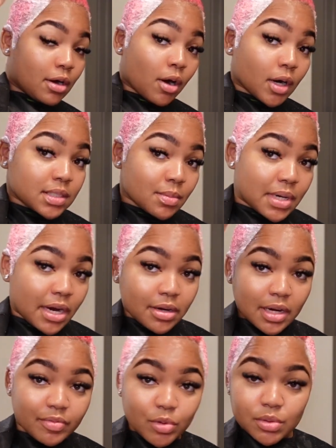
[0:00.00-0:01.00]
are some
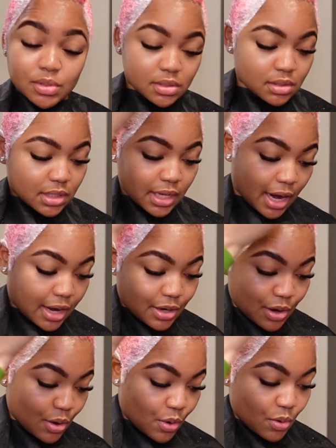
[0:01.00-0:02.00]
daredevils that I
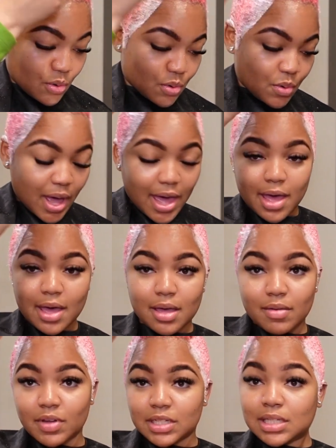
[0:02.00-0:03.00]
know who
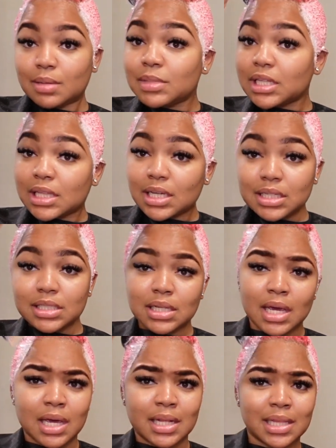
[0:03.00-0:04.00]
have attempted this
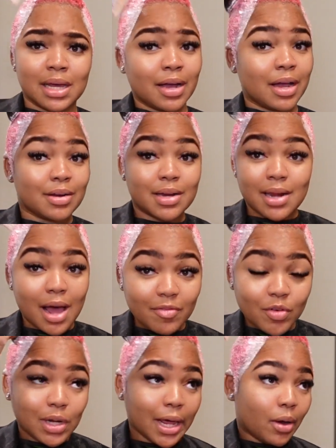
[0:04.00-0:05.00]
and their hair did not
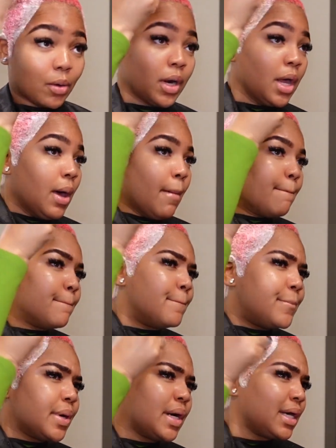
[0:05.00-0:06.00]
fall out.
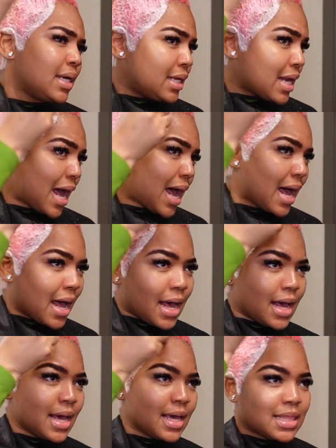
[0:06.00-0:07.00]
But
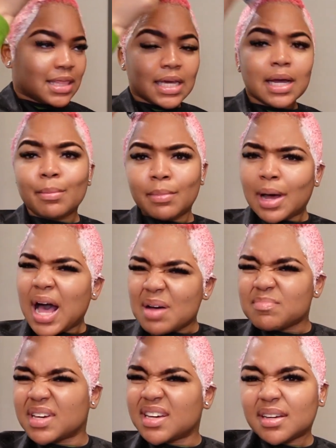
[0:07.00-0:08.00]
I think
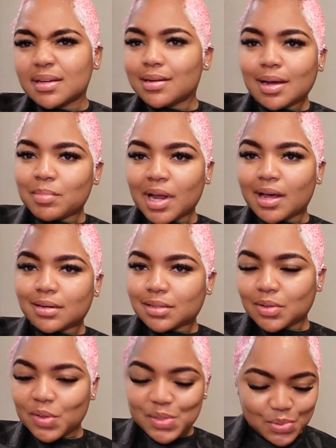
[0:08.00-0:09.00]
I'm good. I'm not
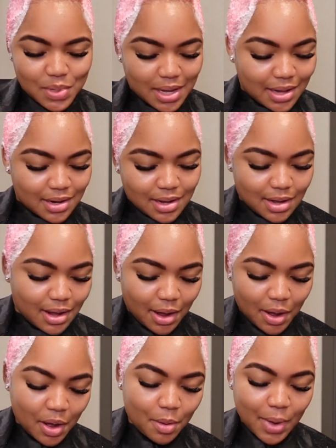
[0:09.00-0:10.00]
gonna do that.
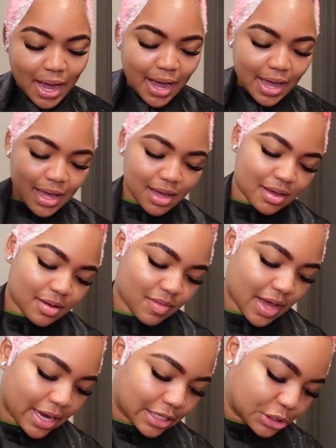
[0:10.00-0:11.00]
I have
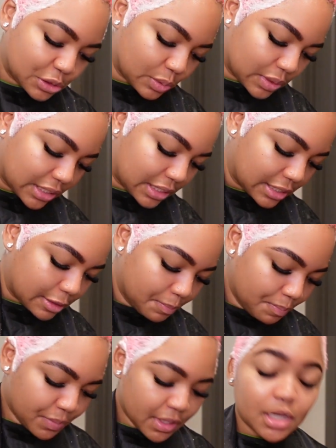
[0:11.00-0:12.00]
actually
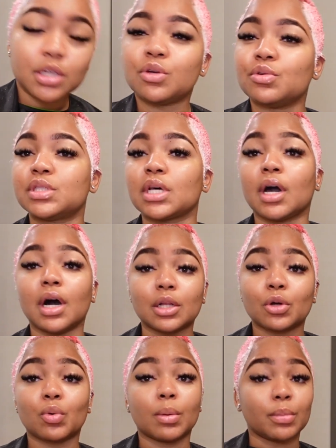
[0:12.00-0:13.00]
used a
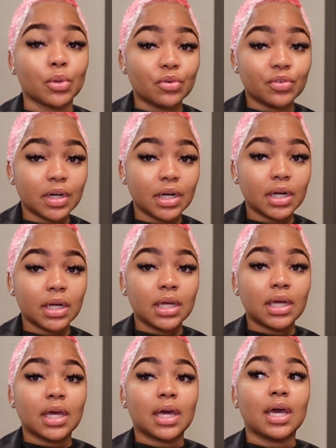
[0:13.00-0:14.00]
color remover
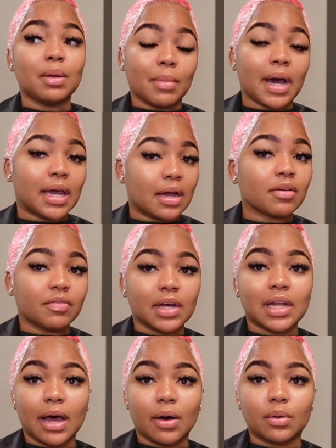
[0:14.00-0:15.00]
and my hair
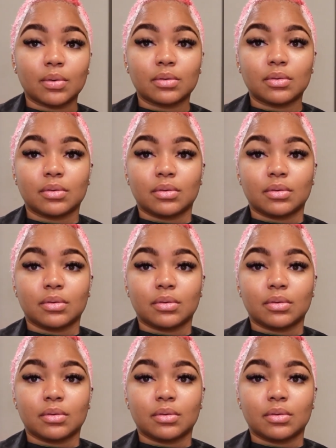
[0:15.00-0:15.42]
fell out